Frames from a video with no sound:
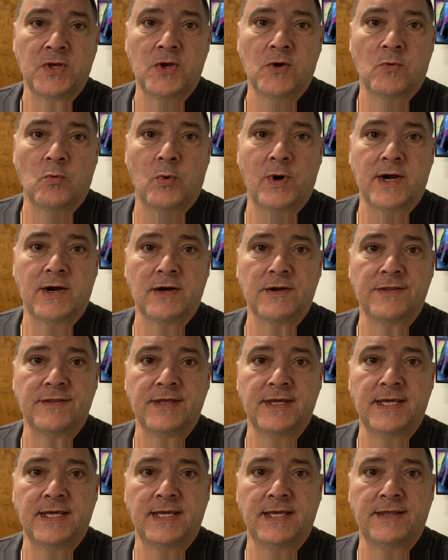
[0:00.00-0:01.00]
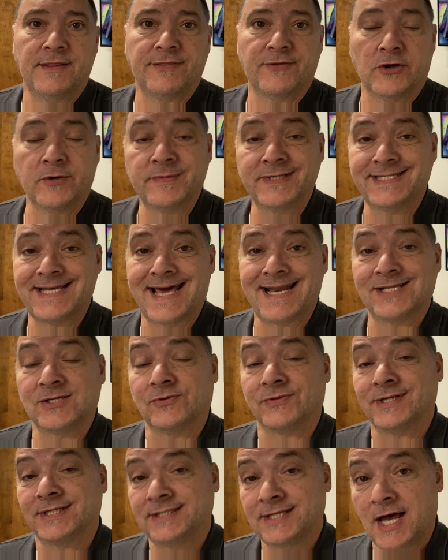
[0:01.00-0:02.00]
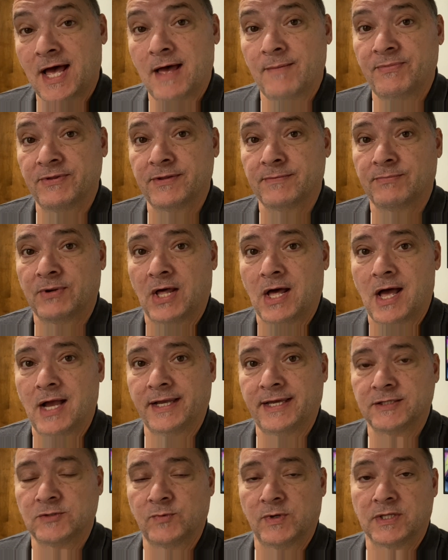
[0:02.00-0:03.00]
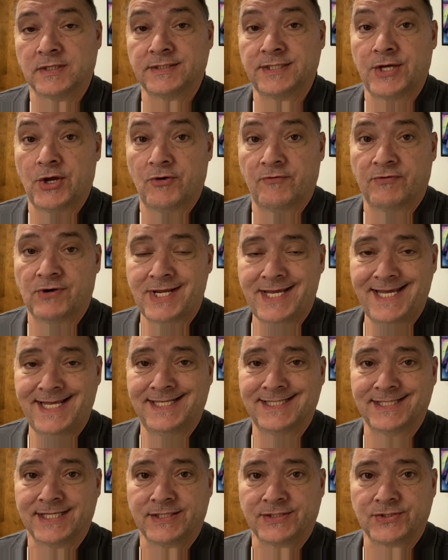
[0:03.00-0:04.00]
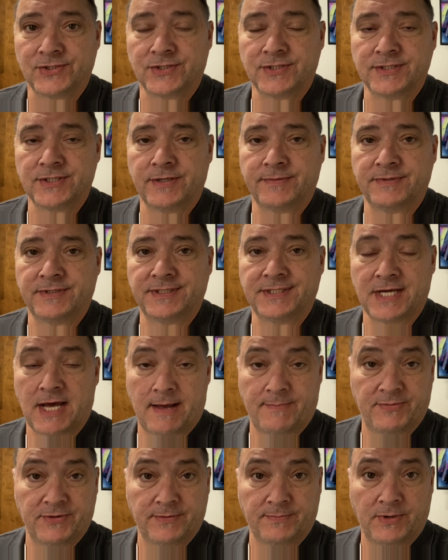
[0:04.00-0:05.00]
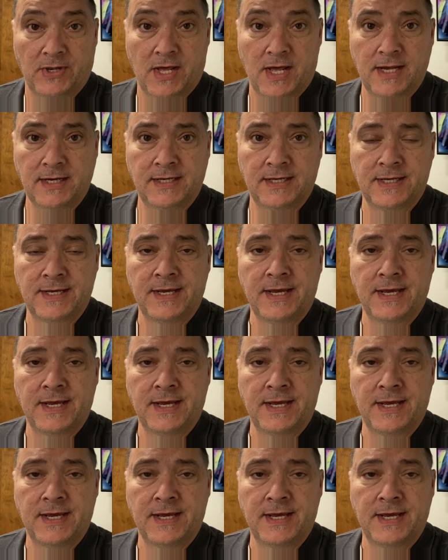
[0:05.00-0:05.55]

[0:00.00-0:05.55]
where the thermostat is on the top of the block as well as the overheat sensor is at the top of the block.